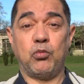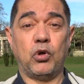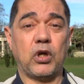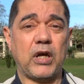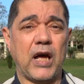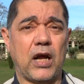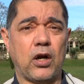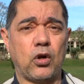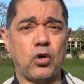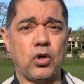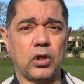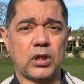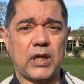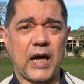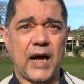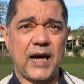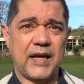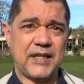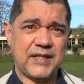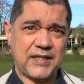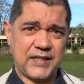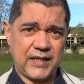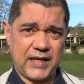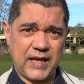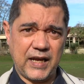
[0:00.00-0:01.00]
we'll get a good
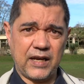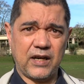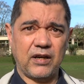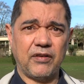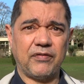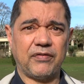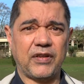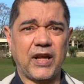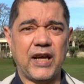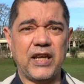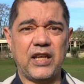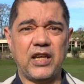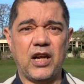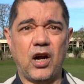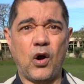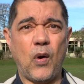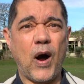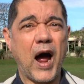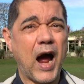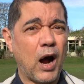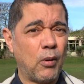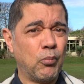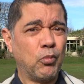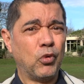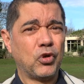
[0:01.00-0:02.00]
idea of like, you know,
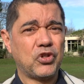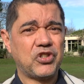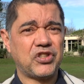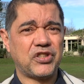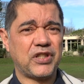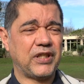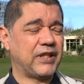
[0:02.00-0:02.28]
how much